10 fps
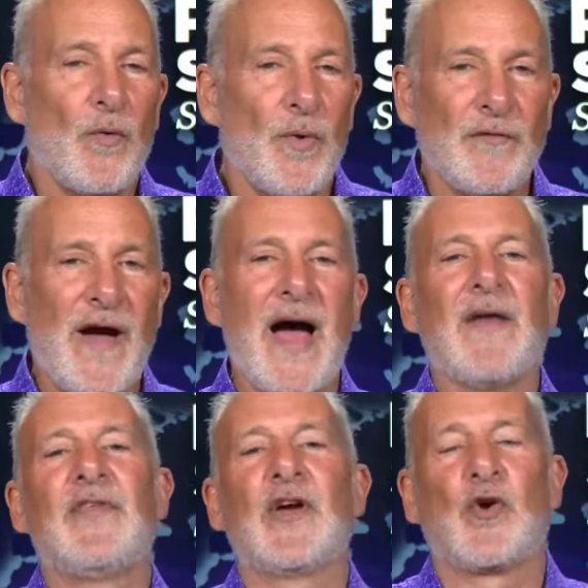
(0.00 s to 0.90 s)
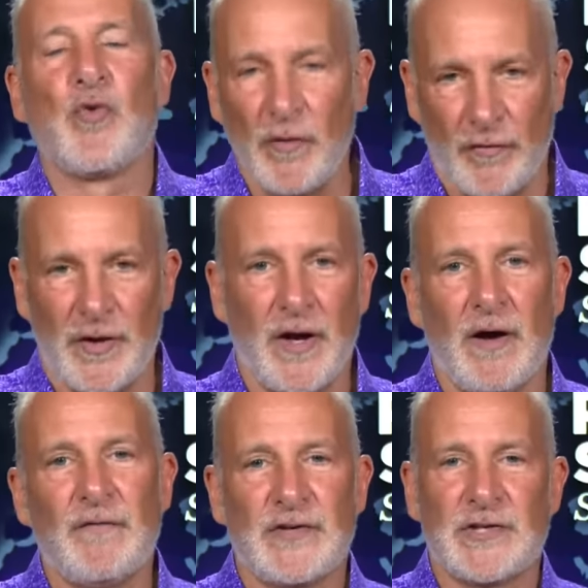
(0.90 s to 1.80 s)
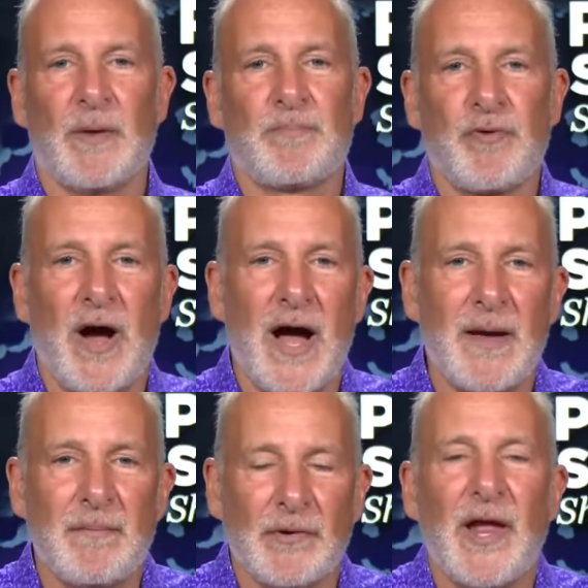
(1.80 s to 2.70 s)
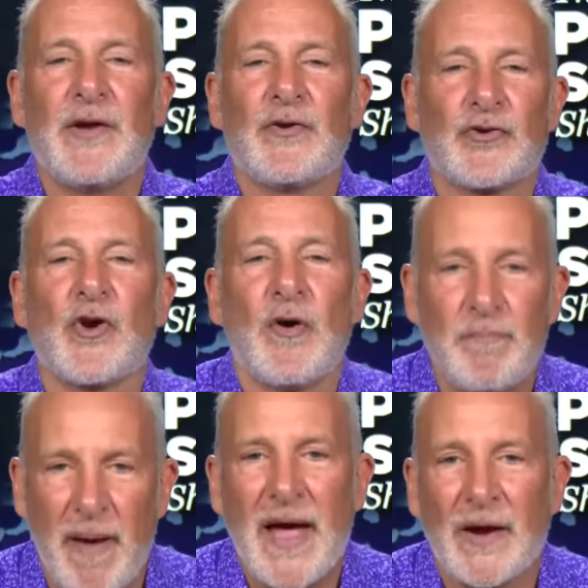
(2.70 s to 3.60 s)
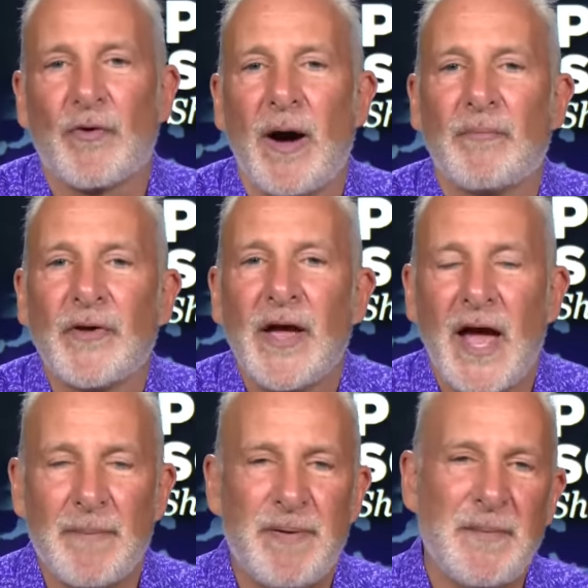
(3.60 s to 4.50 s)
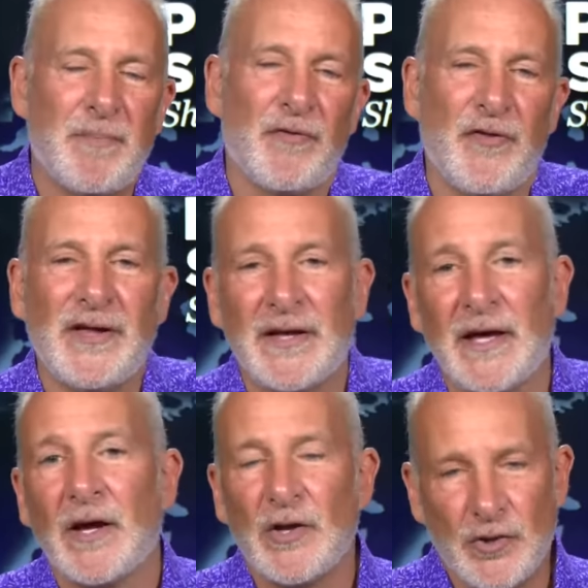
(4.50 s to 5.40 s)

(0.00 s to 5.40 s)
we've had the equivalent of the subprime lenders going bankrupt and people thinking,